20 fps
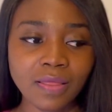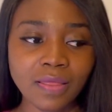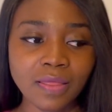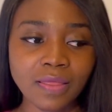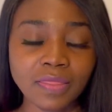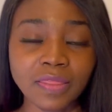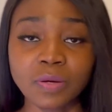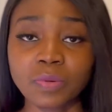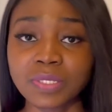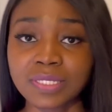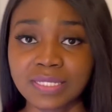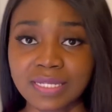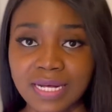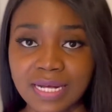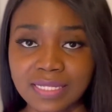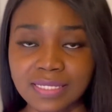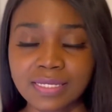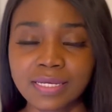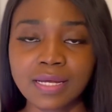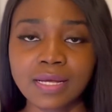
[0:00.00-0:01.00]
there was
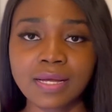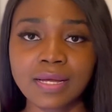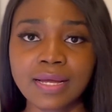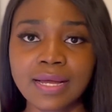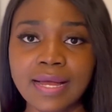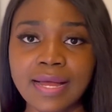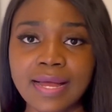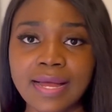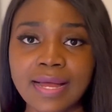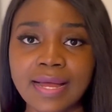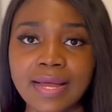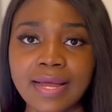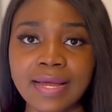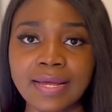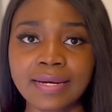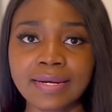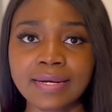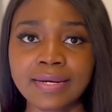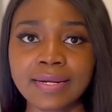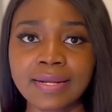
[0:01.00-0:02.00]
that.
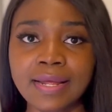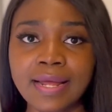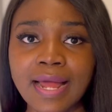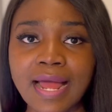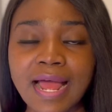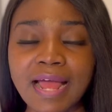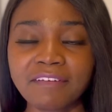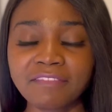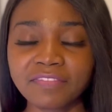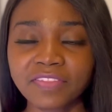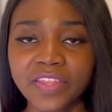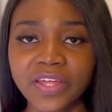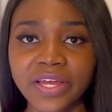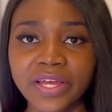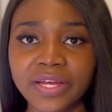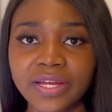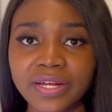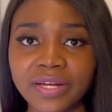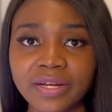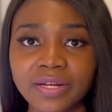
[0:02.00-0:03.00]
And
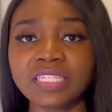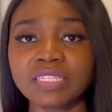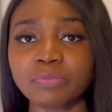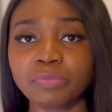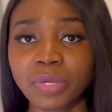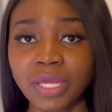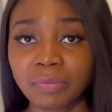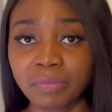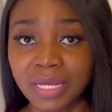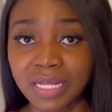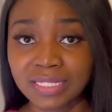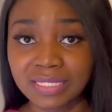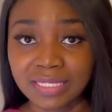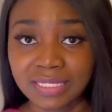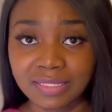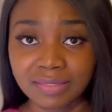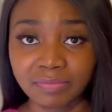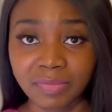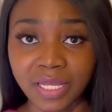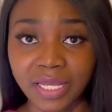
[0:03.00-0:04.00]
after the payment
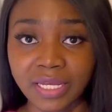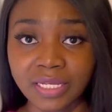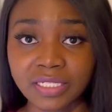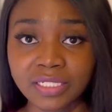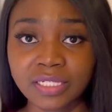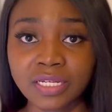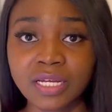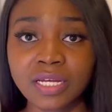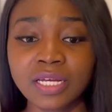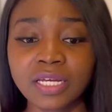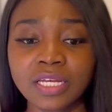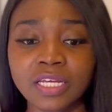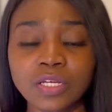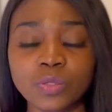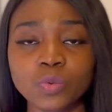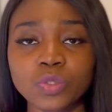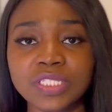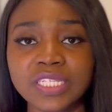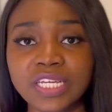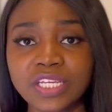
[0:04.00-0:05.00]
is made, it
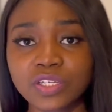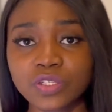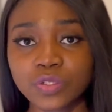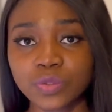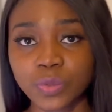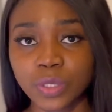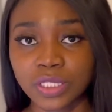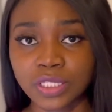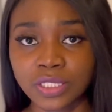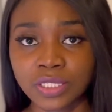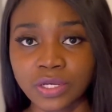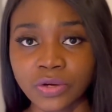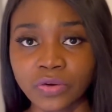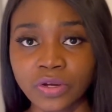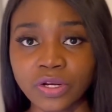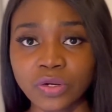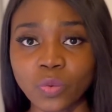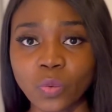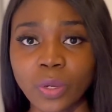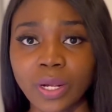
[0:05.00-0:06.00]
will take you to a
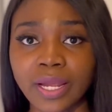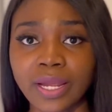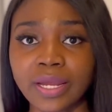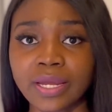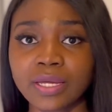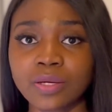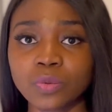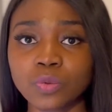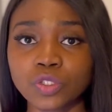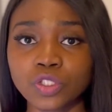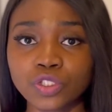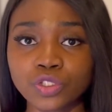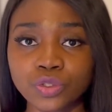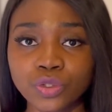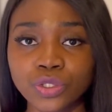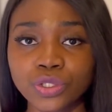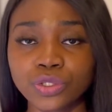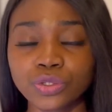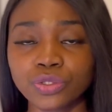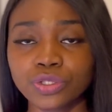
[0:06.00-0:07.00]
screen where it will show
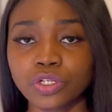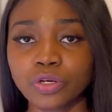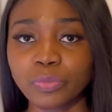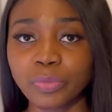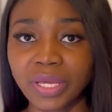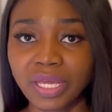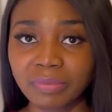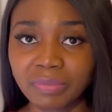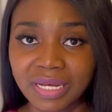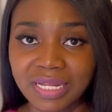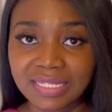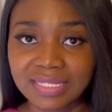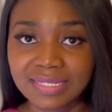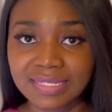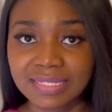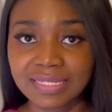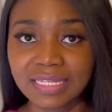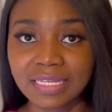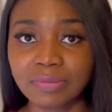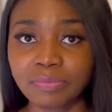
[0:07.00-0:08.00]
you your payment
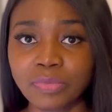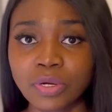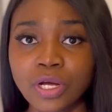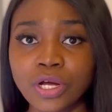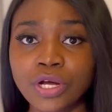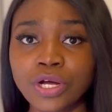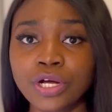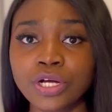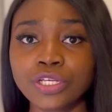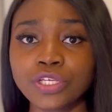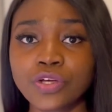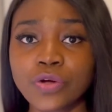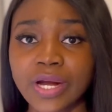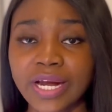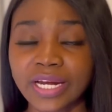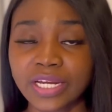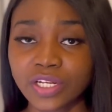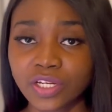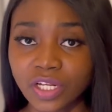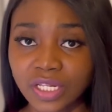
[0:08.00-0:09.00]
slip, your
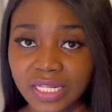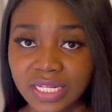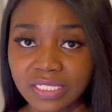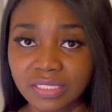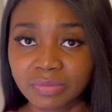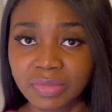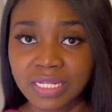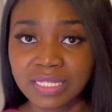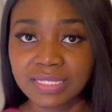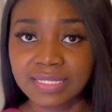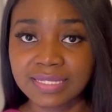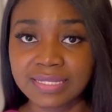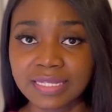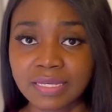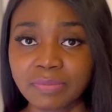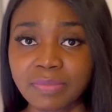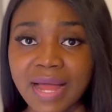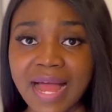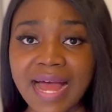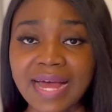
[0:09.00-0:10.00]
acknowledgement
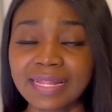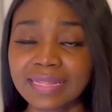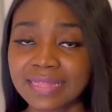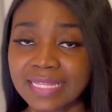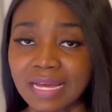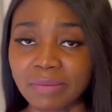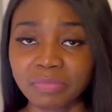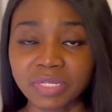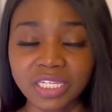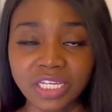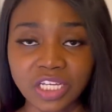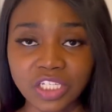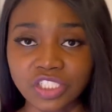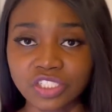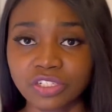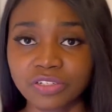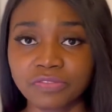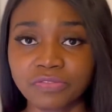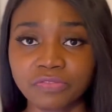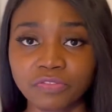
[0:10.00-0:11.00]
slip, and the
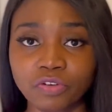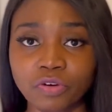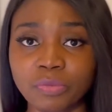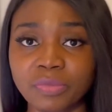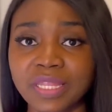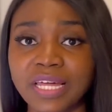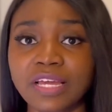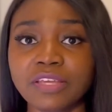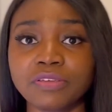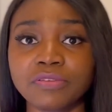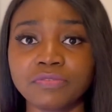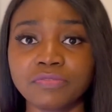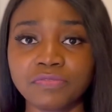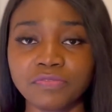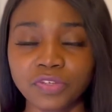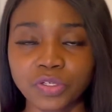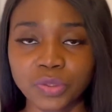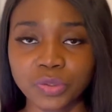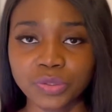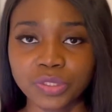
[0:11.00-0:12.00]
application form that you
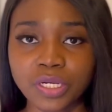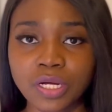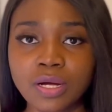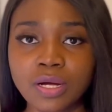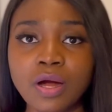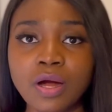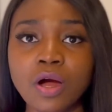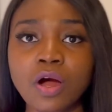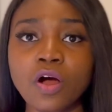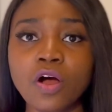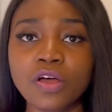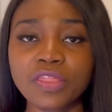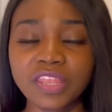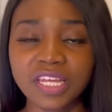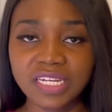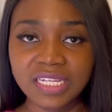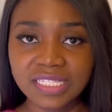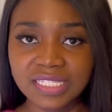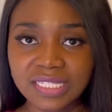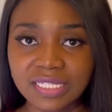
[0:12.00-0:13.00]
filled.
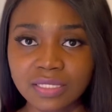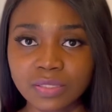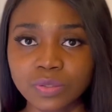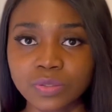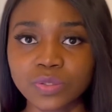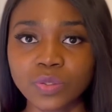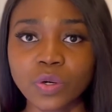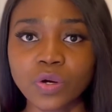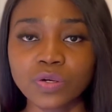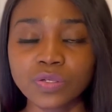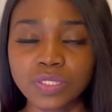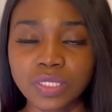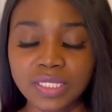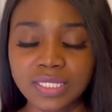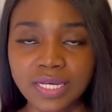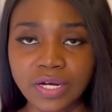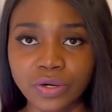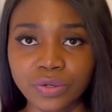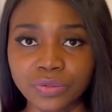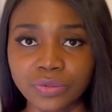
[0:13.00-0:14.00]
Underneath it will also
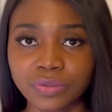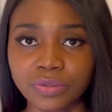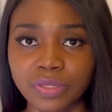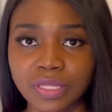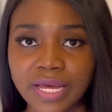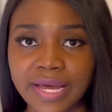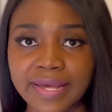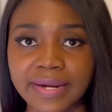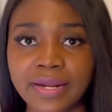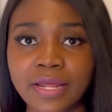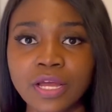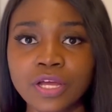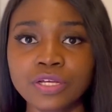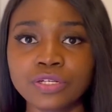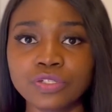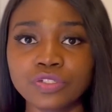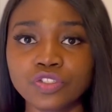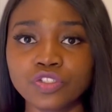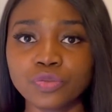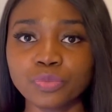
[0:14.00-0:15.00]
tell you that
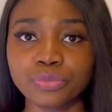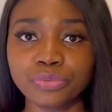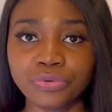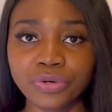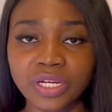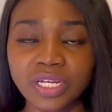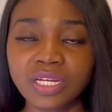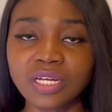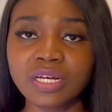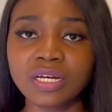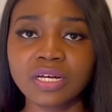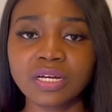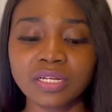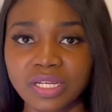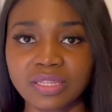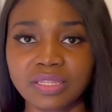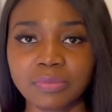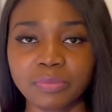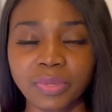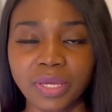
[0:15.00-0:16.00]
you should bring
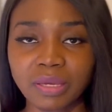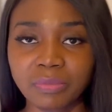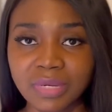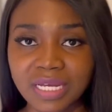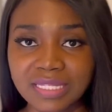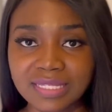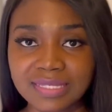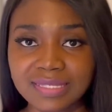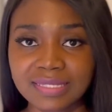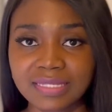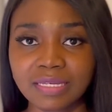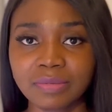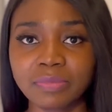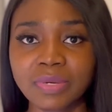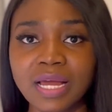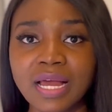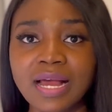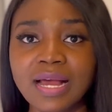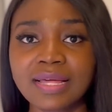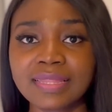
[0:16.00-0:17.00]
the payment slip,
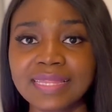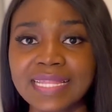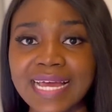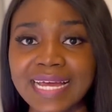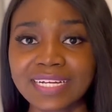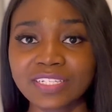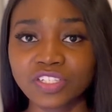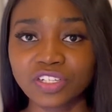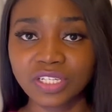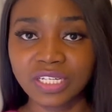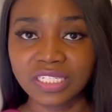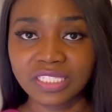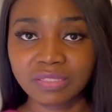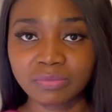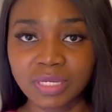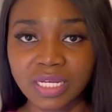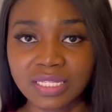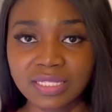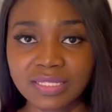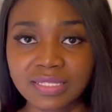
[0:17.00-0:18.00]
the acknowledgement